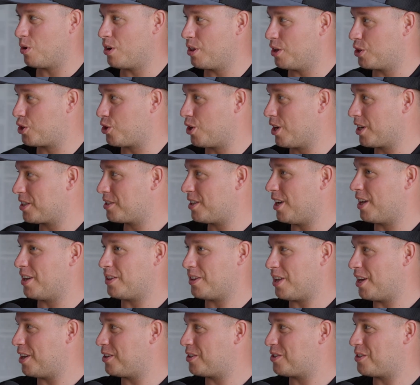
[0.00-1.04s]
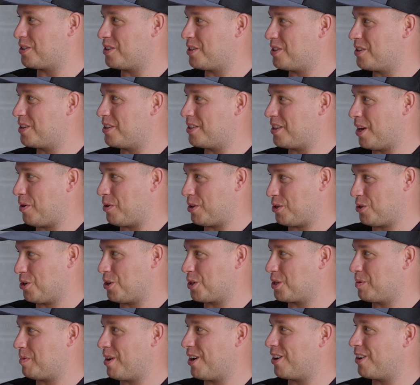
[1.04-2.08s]
one of the tricks that we
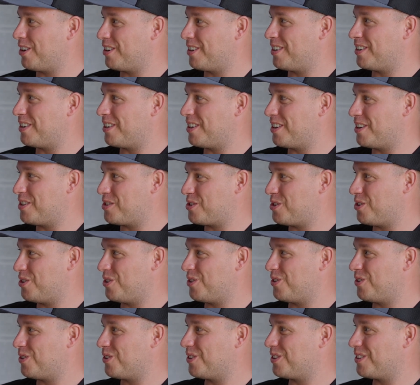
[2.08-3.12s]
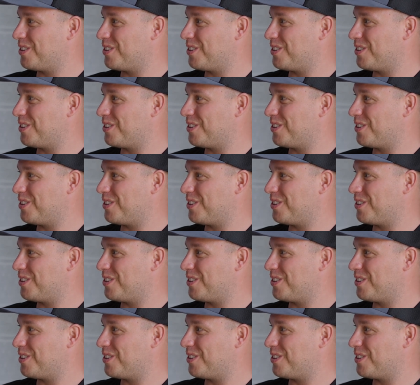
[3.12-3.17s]
talked about on his new